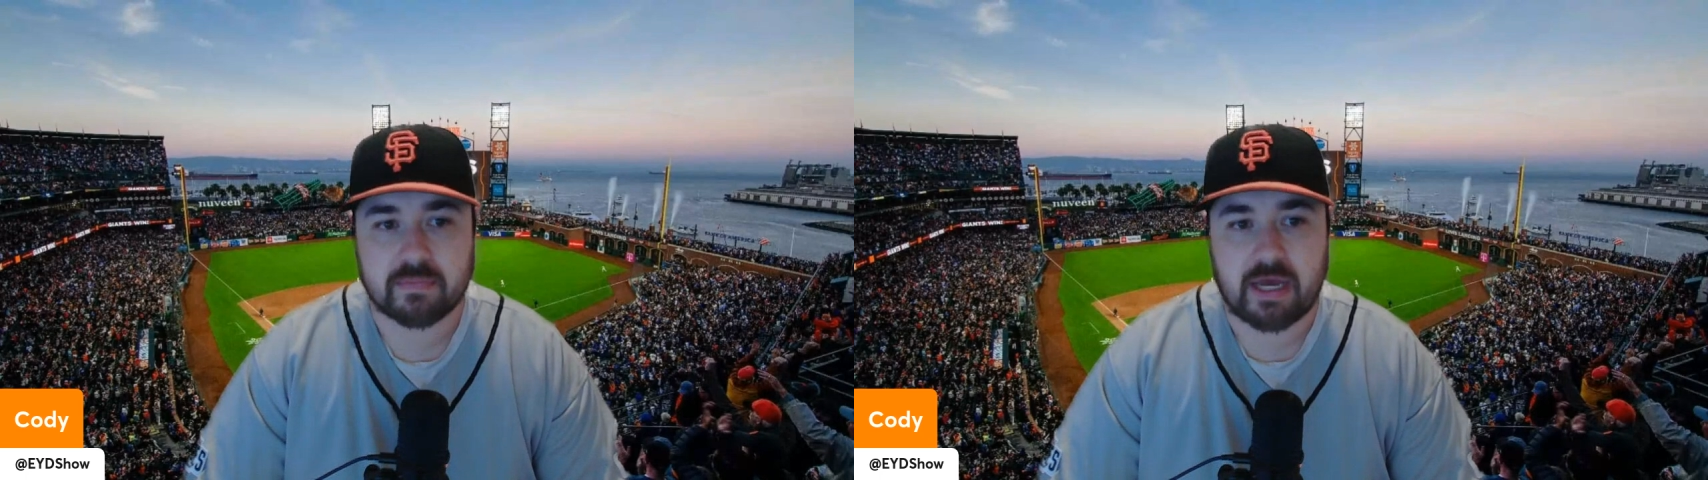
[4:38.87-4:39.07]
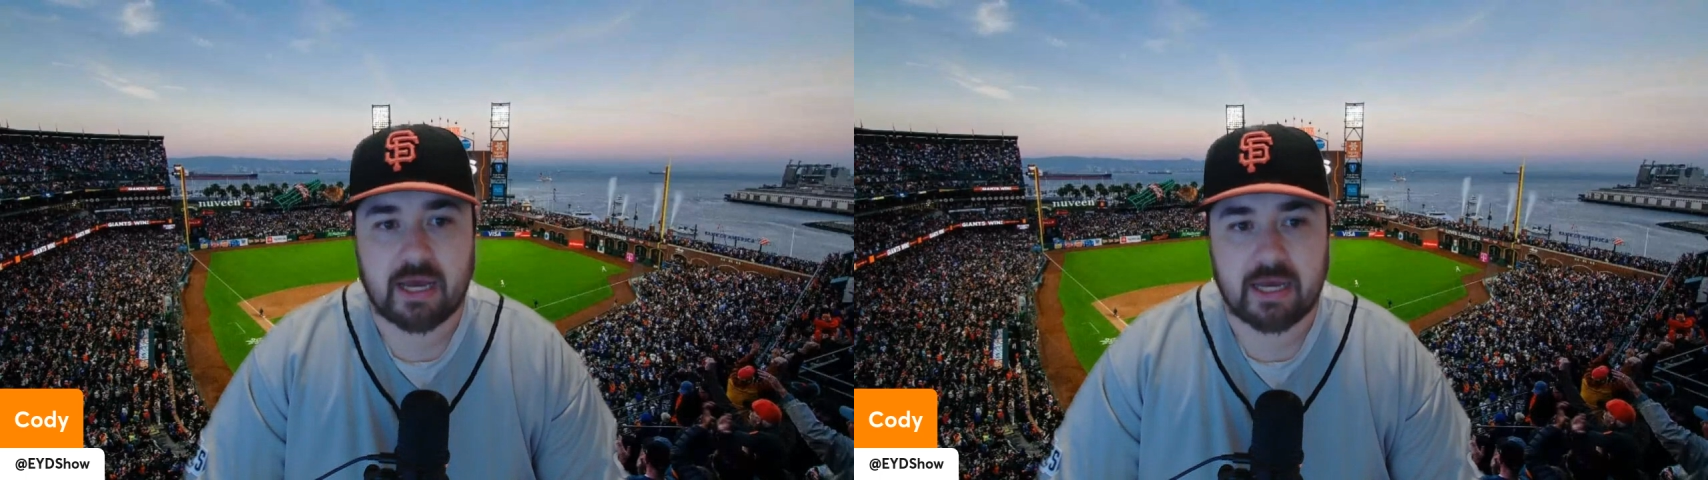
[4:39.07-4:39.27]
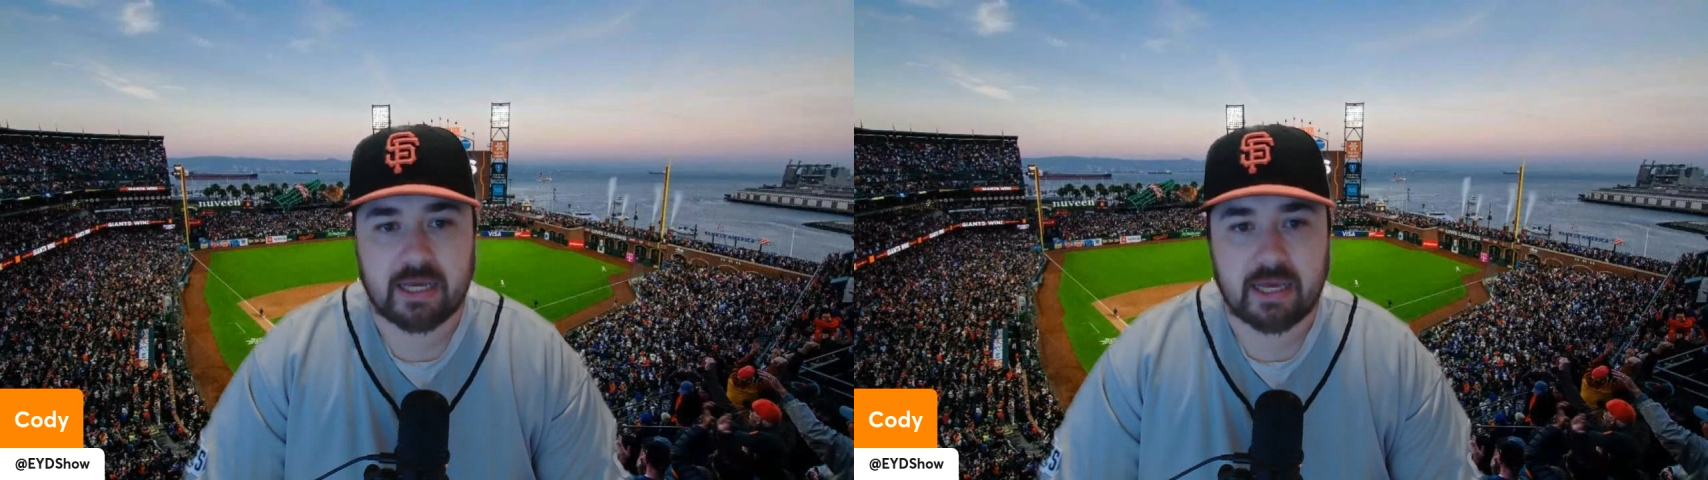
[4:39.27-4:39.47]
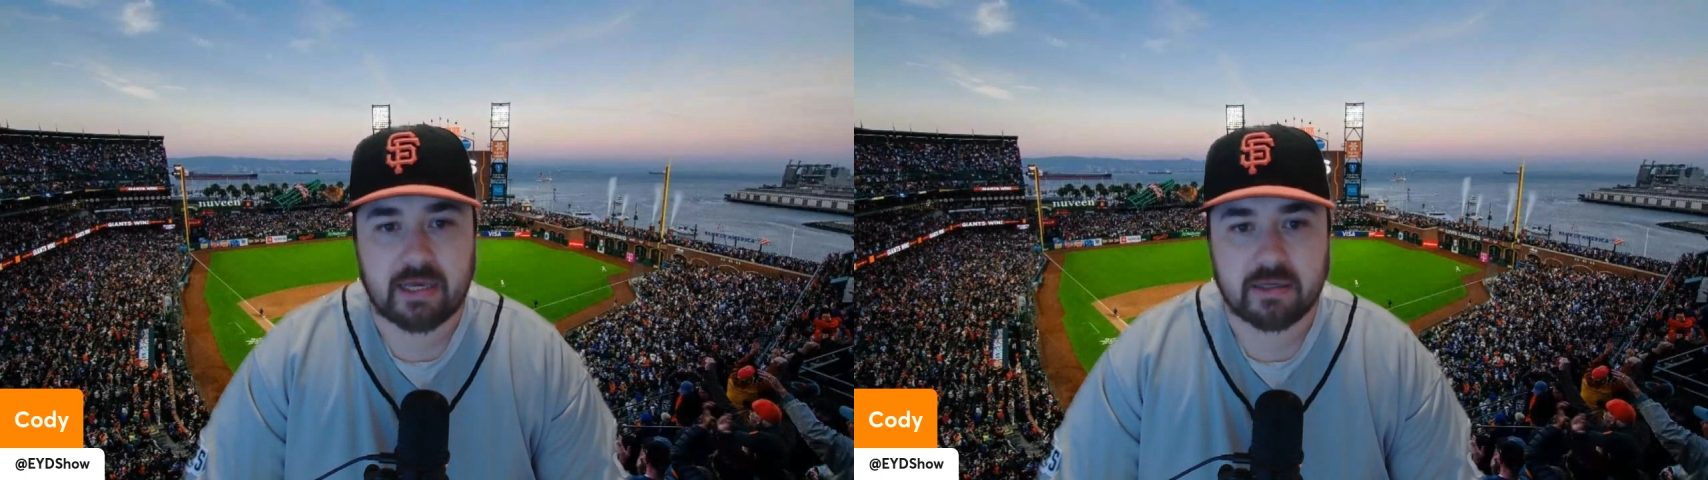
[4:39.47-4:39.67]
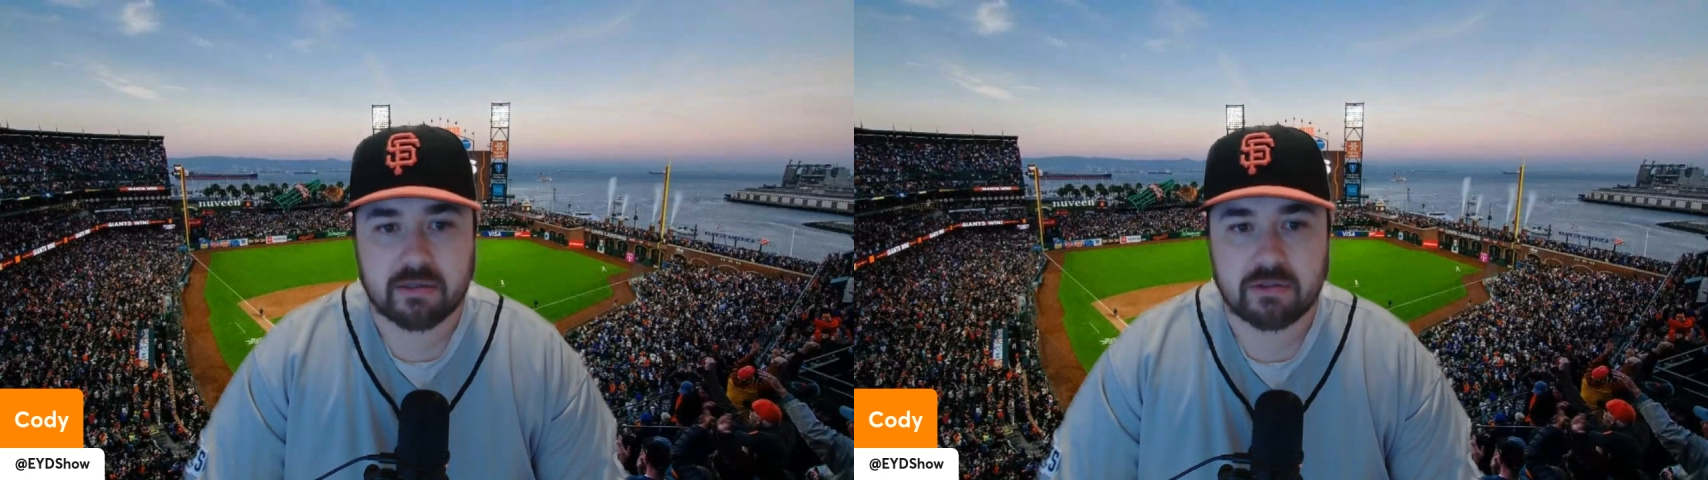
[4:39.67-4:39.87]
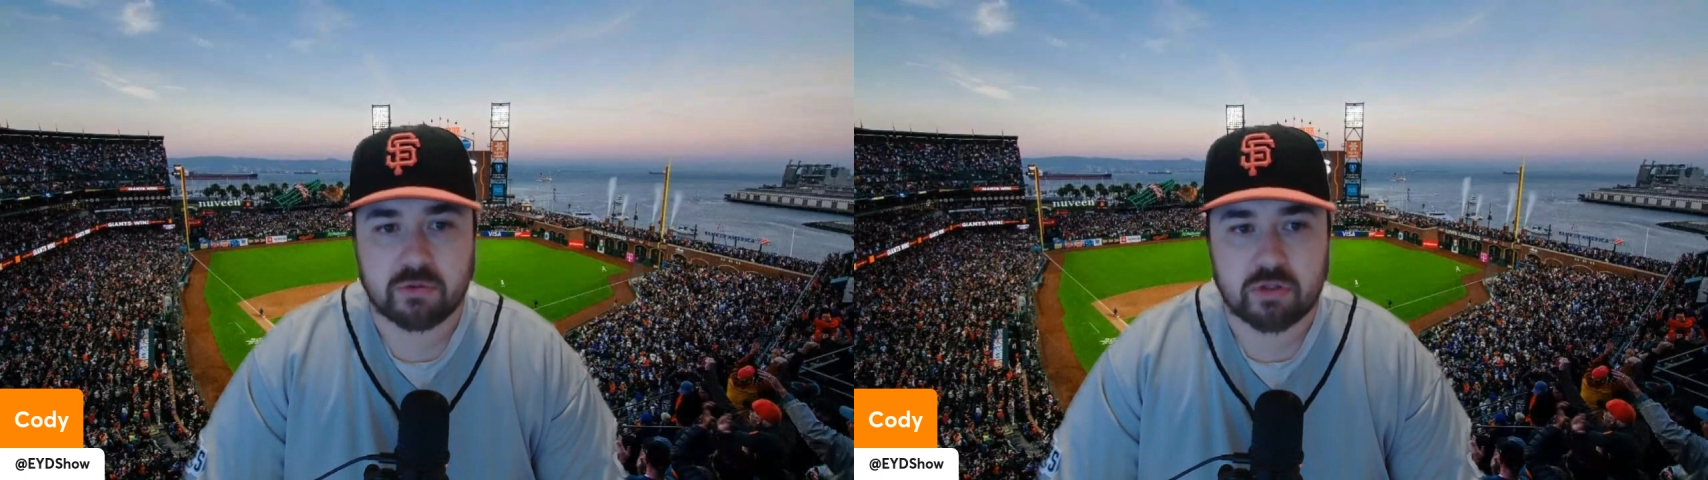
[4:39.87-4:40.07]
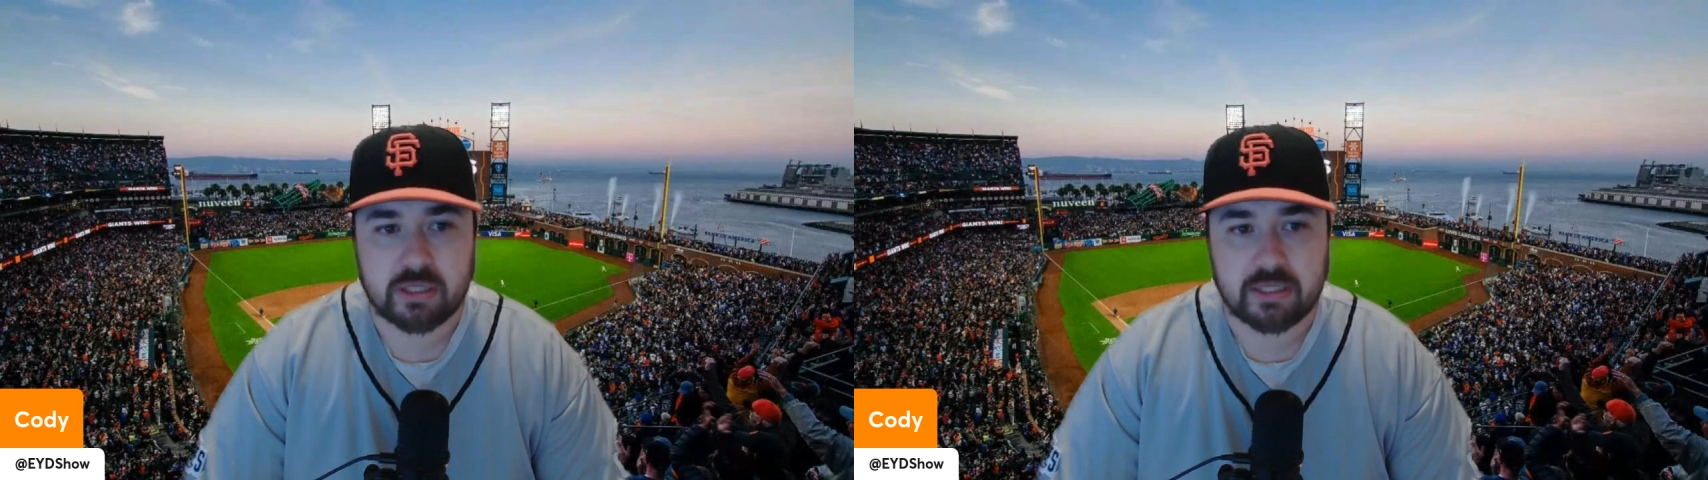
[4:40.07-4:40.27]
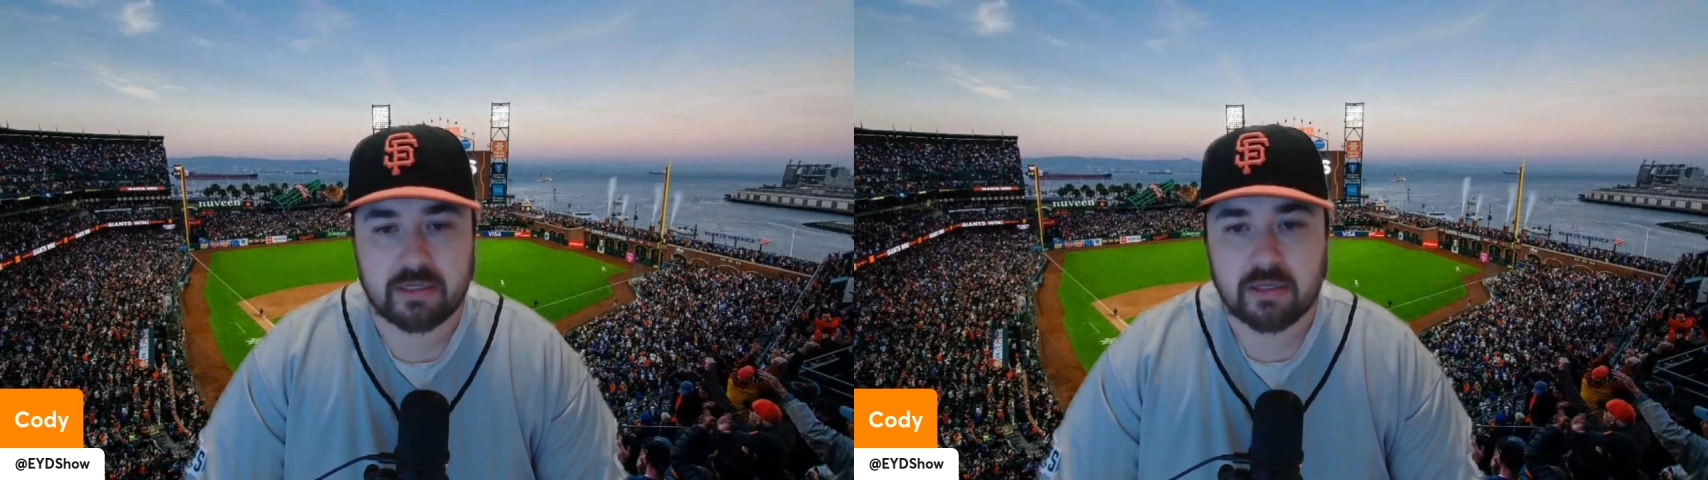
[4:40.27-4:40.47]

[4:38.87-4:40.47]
High A, Eugene,